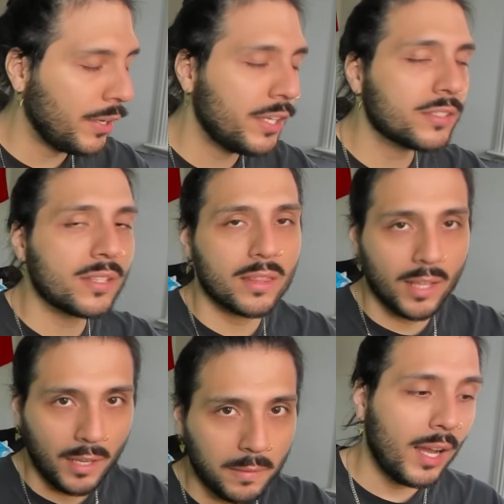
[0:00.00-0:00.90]
here's the
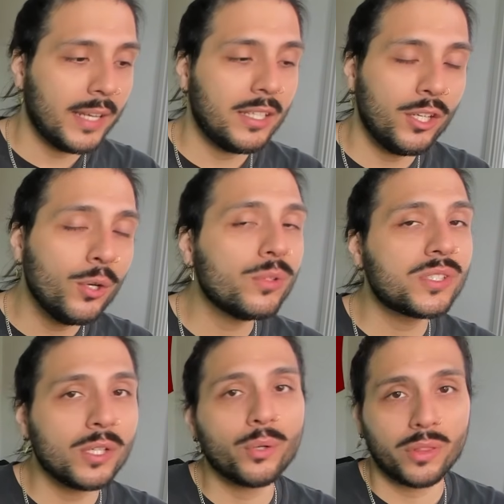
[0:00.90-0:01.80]
thing. I do
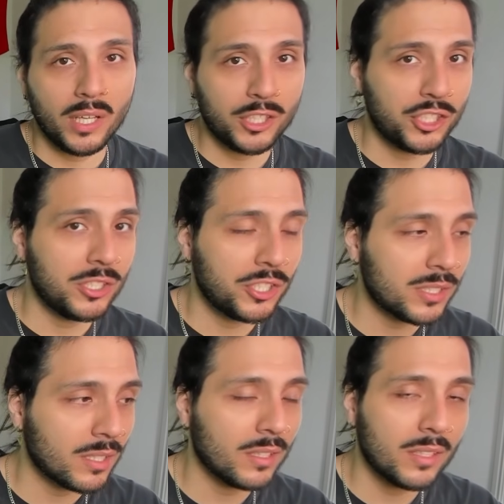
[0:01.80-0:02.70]
still think she's just